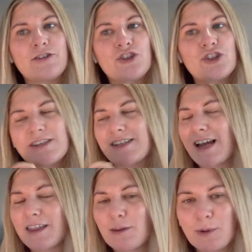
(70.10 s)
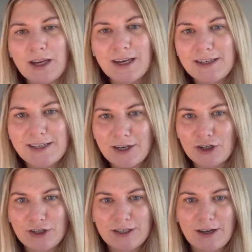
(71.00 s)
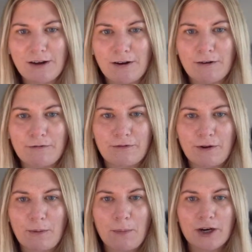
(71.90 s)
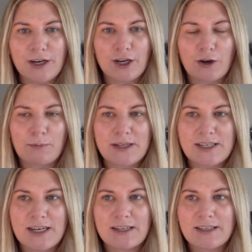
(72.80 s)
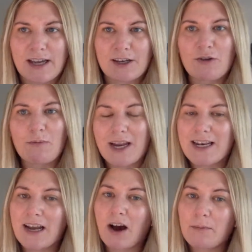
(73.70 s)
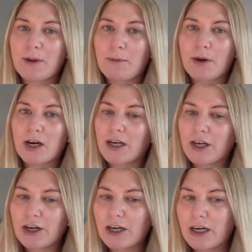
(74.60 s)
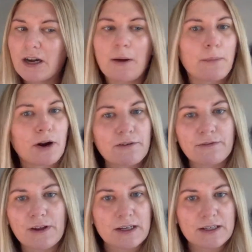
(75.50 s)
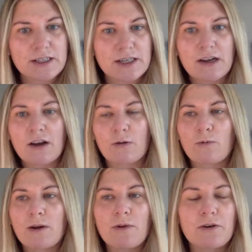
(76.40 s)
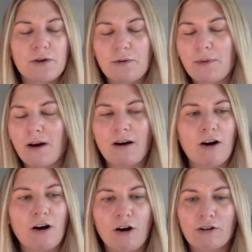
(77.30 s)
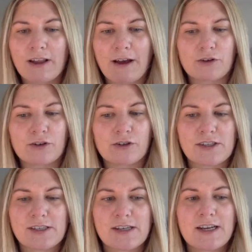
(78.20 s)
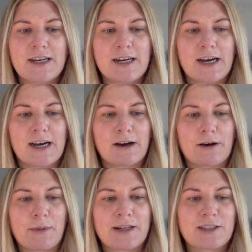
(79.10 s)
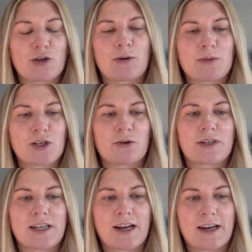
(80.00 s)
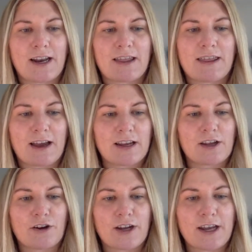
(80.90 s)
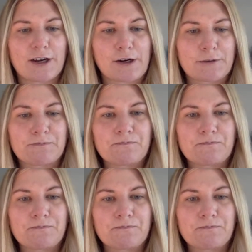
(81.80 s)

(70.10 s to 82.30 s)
just at the beginning stages of marketing your business and you might not be a marketer, perfect. We welcome all levels. And so I'm so excited that you're here.